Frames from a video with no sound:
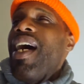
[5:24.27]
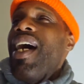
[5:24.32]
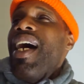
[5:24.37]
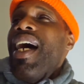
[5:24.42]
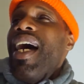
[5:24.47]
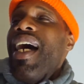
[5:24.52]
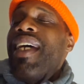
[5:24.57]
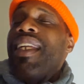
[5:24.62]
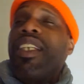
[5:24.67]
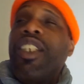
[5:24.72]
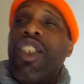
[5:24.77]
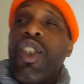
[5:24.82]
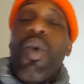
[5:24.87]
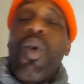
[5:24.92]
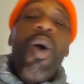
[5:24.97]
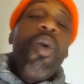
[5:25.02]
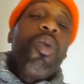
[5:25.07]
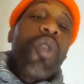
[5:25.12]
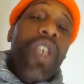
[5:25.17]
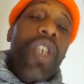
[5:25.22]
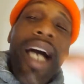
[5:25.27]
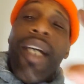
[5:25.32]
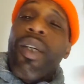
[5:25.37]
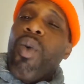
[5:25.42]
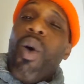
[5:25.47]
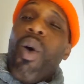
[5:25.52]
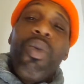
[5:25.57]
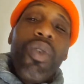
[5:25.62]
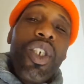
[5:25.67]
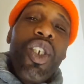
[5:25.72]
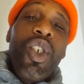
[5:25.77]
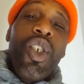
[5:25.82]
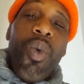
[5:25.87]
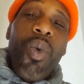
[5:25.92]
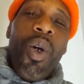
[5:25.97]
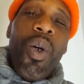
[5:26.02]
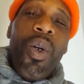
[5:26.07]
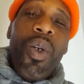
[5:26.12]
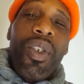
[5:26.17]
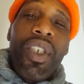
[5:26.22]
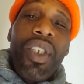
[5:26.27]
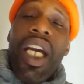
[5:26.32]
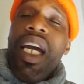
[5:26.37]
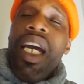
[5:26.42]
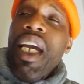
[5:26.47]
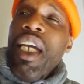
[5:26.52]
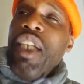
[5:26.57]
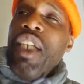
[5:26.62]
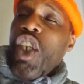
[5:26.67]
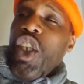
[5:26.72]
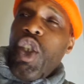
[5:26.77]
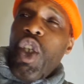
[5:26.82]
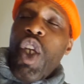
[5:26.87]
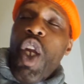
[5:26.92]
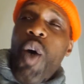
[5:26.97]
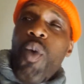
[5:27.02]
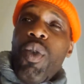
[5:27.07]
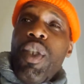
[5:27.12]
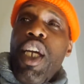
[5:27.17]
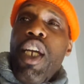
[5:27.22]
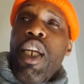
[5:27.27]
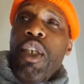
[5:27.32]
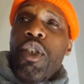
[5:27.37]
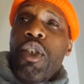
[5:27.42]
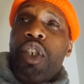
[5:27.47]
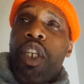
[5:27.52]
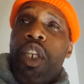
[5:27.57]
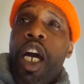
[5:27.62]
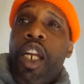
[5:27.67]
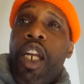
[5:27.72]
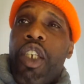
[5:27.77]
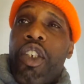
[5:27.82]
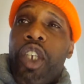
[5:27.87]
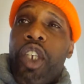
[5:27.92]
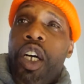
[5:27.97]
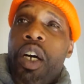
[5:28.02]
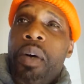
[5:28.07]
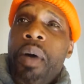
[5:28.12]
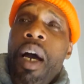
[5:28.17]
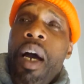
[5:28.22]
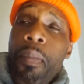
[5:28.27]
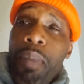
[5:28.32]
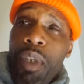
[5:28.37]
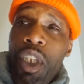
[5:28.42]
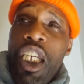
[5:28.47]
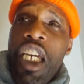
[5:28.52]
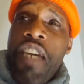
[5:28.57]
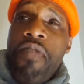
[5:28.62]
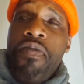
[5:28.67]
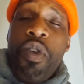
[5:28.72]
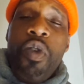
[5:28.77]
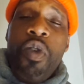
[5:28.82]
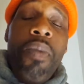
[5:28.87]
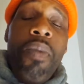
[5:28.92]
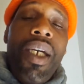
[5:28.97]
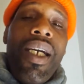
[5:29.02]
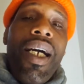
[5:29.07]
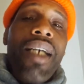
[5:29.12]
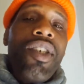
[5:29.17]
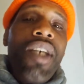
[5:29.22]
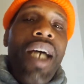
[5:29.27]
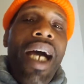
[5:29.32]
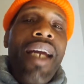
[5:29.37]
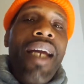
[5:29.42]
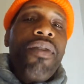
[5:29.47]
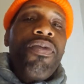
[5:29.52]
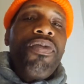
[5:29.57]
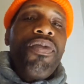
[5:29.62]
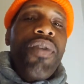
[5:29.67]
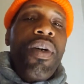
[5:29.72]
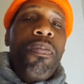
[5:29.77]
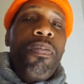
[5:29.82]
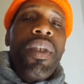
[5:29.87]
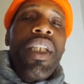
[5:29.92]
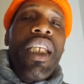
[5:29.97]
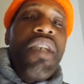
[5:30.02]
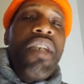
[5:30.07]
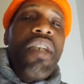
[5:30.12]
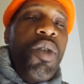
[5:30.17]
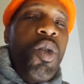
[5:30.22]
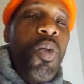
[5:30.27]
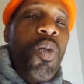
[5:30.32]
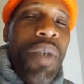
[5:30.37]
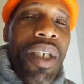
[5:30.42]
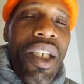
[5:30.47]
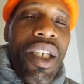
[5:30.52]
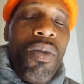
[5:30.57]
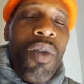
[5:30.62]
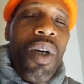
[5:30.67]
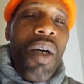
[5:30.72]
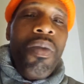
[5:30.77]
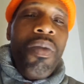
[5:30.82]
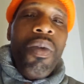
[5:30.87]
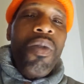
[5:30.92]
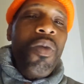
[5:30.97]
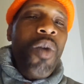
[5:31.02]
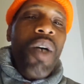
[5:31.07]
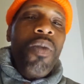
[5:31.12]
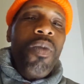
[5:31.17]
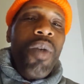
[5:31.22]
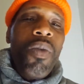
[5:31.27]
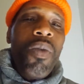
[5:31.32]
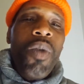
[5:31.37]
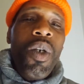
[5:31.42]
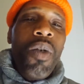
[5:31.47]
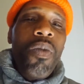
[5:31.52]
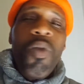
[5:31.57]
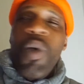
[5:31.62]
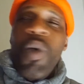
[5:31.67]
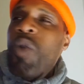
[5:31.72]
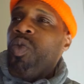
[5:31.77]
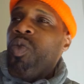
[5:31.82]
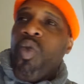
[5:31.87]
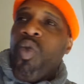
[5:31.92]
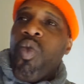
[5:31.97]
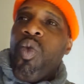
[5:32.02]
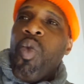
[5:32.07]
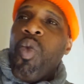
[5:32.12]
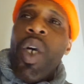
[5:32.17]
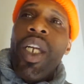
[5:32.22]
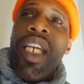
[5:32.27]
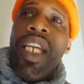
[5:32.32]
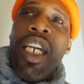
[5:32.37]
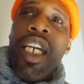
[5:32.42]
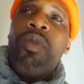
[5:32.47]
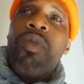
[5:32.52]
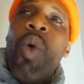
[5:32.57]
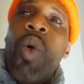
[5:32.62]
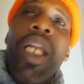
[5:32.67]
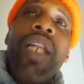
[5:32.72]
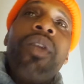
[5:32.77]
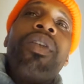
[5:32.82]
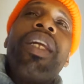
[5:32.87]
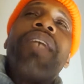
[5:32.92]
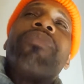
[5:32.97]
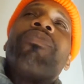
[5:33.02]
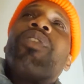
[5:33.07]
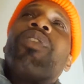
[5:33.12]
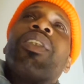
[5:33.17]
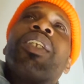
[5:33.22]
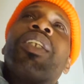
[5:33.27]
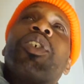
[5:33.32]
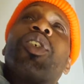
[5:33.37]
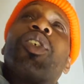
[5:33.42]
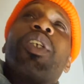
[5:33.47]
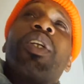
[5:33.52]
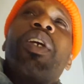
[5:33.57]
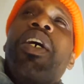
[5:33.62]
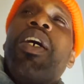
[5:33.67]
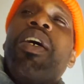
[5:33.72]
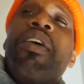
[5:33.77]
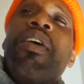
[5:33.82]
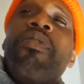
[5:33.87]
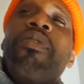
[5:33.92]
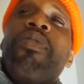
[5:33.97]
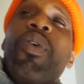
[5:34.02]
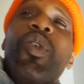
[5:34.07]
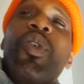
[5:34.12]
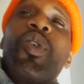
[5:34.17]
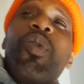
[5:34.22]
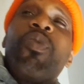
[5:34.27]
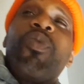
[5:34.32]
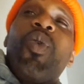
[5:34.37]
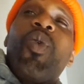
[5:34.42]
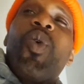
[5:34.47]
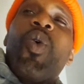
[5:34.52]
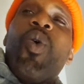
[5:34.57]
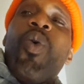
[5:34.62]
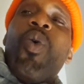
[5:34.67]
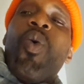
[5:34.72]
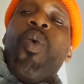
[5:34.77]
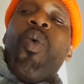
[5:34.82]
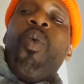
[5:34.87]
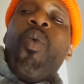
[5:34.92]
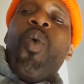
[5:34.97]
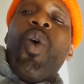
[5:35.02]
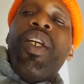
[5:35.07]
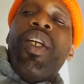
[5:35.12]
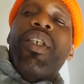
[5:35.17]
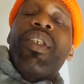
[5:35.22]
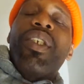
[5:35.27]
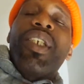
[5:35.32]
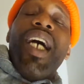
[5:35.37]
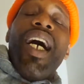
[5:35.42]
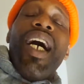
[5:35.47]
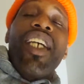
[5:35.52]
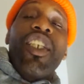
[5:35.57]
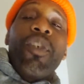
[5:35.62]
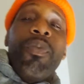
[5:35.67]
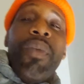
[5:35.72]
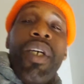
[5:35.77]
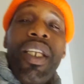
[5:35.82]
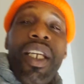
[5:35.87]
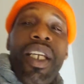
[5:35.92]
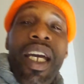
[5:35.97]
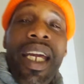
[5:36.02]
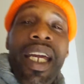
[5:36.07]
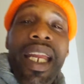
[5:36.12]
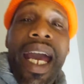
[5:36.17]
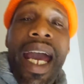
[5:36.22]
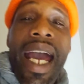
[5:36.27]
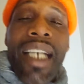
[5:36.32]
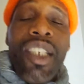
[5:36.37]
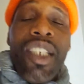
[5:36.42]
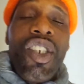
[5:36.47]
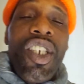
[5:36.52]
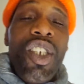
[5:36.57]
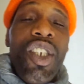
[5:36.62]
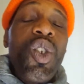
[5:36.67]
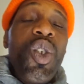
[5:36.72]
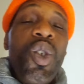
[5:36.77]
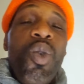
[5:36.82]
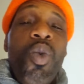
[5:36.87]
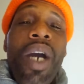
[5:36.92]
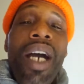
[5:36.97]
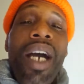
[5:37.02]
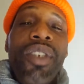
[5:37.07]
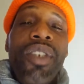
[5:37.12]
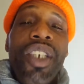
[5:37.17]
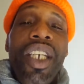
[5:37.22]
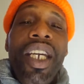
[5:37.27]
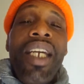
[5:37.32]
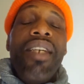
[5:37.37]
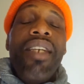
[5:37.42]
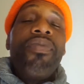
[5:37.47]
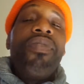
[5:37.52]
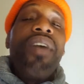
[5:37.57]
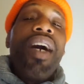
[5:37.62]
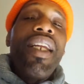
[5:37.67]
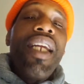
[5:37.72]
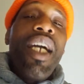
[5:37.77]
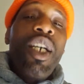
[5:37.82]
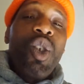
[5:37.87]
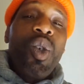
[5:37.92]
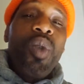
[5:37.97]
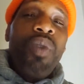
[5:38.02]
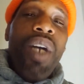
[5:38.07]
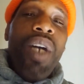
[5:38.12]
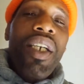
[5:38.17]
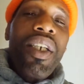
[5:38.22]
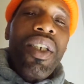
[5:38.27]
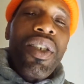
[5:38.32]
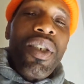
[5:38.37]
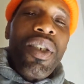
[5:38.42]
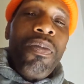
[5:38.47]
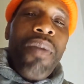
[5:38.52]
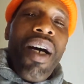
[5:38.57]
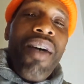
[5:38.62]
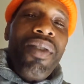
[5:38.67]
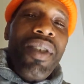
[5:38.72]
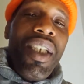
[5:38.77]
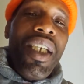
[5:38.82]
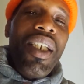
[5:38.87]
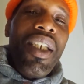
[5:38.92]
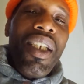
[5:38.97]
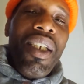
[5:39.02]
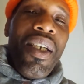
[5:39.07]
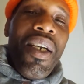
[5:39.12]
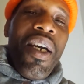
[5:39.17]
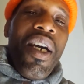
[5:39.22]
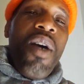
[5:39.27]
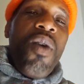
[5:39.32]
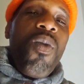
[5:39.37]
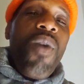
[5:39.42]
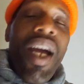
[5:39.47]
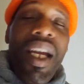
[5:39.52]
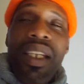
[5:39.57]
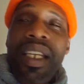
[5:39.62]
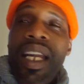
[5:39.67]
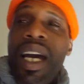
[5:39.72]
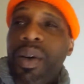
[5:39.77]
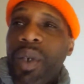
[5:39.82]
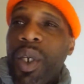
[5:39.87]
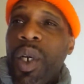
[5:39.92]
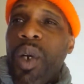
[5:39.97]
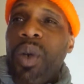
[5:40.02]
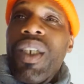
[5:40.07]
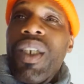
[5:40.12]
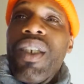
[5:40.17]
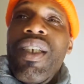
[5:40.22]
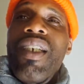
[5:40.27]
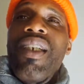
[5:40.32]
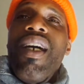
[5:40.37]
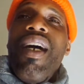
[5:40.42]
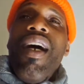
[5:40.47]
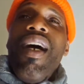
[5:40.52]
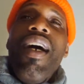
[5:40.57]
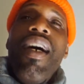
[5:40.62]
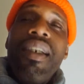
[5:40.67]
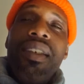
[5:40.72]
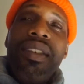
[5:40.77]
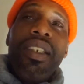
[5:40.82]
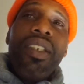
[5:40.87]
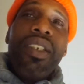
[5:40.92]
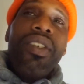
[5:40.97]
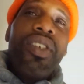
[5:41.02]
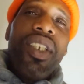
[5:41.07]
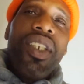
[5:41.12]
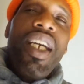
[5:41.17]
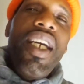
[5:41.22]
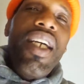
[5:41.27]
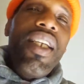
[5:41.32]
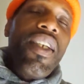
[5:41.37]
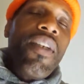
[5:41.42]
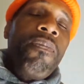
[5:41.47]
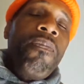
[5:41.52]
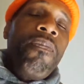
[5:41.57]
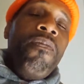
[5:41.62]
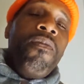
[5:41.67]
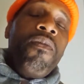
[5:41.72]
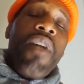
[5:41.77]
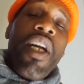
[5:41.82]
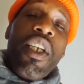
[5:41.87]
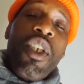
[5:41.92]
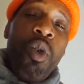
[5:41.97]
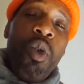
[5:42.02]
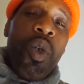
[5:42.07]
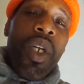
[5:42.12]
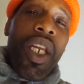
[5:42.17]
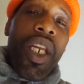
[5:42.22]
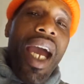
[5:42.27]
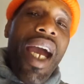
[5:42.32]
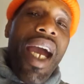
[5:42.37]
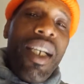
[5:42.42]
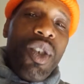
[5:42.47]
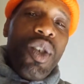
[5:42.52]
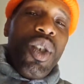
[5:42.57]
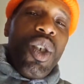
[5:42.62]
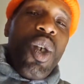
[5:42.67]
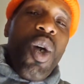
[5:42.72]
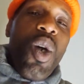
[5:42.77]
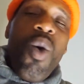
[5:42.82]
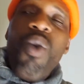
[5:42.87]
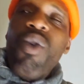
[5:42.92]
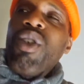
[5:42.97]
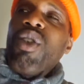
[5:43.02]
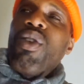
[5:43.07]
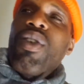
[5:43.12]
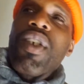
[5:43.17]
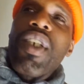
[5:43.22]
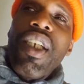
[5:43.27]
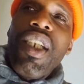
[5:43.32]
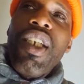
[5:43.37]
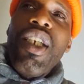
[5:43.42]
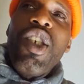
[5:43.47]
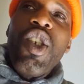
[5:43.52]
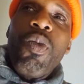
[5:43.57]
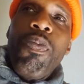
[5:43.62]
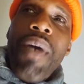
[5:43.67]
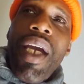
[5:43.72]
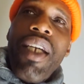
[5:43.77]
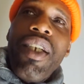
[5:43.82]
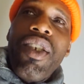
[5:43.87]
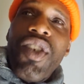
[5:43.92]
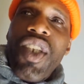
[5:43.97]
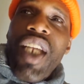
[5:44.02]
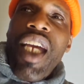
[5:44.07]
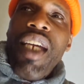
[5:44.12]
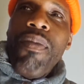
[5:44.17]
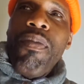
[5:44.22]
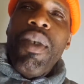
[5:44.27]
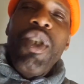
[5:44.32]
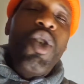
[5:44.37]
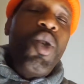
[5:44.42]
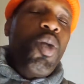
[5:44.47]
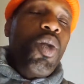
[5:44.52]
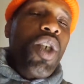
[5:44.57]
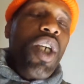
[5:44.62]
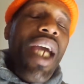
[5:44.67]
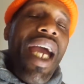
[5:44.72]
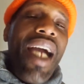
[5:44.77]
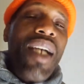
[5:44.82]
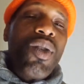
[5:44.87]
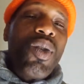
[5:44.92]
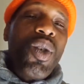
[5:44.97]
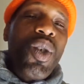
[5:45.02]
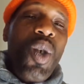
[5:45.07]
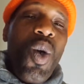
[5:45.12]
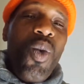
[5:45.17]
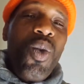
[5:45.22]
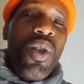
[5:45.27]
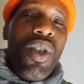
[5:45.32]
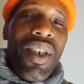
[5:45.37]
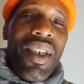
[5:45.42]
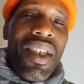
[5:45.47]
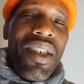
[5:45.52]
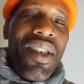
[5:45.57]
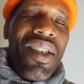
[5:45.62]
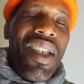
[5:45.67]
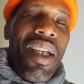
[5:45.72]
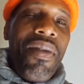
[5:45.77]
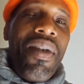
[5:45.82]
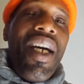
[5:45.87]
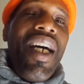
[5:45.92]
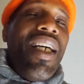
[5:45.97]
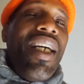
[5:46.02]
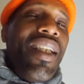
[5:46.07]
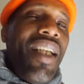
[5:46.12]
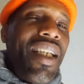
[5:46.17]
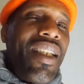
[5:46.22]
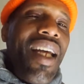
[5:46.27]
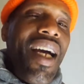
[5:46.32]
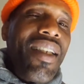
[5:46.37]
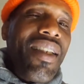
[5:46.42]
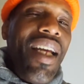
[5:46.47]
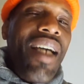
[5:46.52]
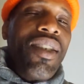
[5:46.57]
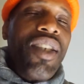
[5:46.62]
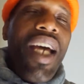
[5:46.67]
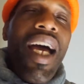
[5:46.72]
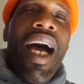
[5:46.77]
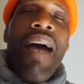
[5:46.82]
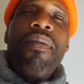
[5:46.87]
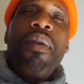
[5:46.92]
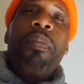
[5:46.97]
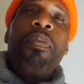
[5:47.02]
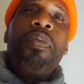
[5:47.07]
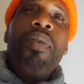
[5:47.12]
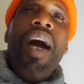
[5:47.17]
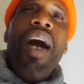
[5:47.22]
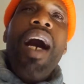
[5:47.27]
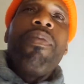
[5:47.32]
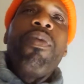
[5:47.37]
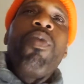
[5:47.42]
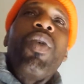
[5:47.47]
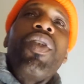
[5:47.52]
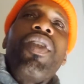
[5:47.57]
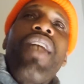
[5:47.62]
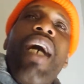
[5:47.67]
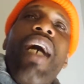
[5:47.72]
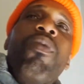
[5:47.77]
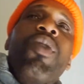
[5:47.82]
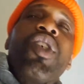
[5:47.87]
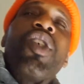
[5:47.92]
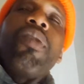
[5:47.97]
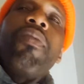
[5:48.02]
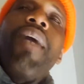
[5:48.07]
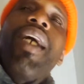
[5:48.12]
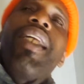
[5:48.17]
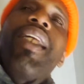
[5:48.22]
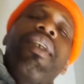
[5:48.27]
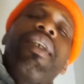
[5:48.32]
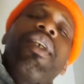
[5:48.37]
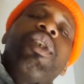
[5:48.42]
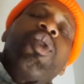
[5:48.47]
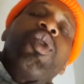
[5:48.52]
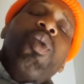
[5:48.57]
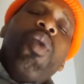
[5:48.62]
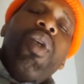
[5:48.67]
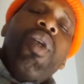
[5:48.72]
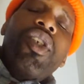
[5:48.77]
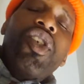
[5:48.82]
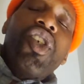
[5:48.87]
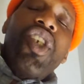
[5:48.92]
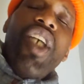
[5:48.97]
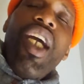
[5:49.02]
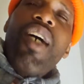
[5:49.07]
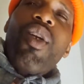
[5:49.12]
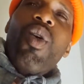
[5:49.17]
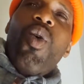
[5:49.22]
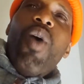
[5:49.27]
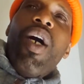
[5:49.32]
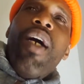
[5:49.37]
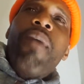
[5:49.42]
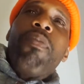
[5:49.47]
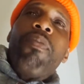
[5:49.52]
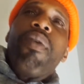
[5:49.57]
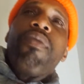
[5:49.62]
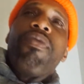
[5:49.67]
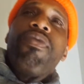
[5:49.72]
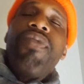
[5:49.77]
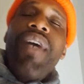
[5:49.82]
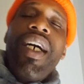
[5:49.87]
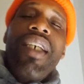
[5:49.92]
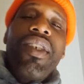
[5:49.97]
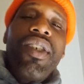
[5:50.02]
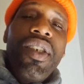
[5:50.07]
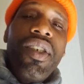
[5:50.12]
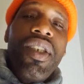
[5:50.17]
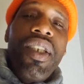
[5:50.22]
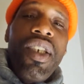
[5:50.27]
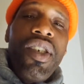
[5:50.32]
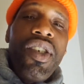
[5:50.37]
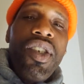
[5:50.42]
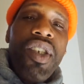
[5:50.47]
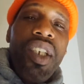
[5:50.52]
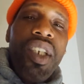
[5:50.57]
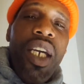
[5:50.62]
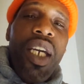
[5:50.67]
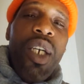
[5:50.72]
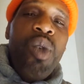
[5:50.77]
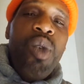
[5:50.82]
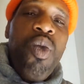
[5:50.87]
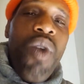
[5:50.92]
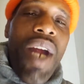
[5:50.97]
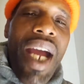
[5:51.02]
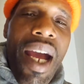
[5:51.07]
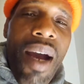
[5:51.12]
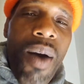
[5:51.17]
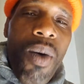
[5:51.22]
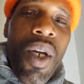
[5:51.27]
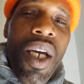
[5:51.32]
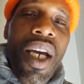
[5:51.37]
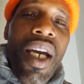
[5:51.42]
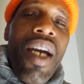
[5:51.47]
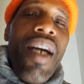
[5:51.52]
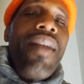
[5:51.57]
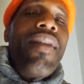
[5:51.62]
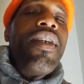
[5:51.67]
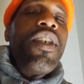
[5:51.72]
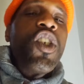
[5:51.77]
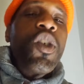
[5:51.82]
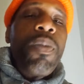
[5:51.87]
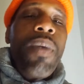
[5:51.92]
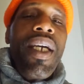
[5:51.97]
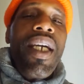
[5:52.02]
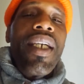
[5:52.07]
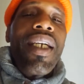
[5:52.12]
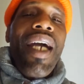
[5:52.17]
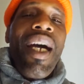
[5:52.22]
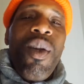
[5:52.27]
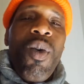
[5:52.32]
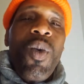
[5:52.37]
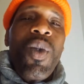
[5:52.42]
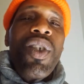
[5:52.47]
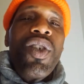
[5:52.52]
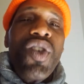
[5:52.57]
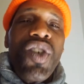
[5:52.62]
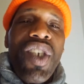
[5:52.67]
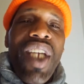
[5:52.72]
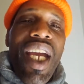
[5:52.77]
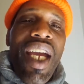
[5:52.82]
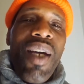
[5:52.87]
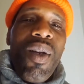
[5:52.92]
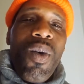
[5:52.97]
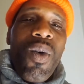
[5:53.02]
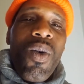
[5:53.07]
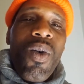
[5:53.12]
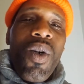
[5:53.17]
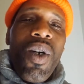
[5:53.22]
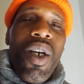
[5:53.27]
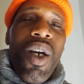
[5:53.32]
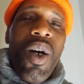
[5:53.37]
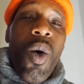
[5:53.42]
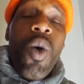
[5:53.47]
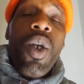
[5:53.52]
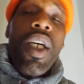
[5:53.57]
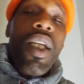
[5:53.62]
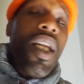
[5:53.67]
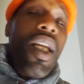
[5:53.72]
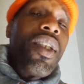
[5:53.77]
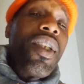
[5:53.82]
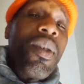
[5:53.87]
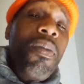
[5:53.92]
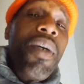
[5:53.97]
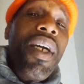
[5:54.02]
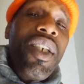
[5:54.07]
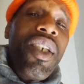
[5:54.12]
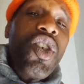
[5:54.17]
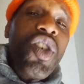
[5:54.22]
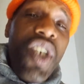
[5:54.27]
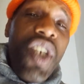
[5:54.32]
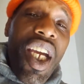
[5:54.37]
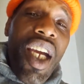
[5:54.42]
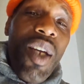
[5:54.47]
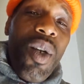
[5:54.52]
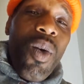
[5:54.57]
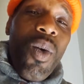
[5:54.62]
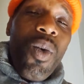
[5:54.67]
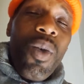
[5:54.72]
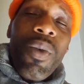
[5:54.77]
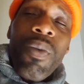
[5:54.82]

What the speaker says: And he quotes, I quote these words. He said, Diddy's not as believe you me. I said, how the fuck believe you me? What? Listen, first of all, what attachment and access do you have to any financial records about Diddy right now, currently, as it's standard? Like you can actually go and look at his bank statements. You can actually go look at stuff like that. I have a problem with that when somebody gets on a channel and professes this to their crowd. This man got on his channel, on another man's channel.